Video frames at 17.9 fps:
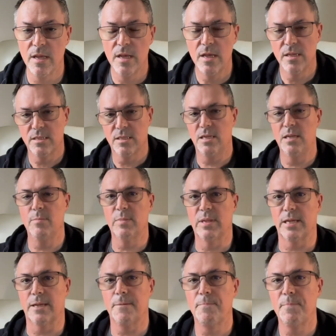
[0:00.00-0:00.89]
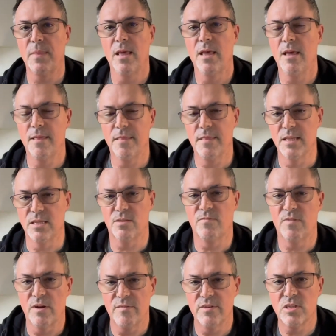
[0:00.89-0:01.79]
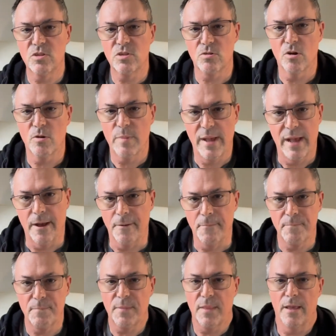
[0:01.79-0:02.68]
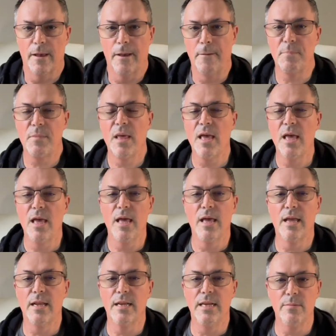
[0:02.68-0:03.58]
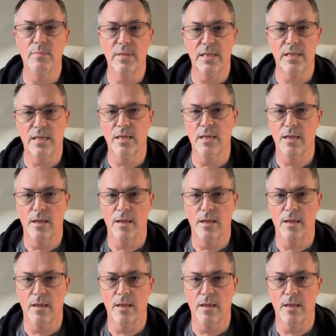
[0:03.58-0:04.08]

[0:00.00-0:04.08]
So Nimlik, this very, very strong power. Nimlik,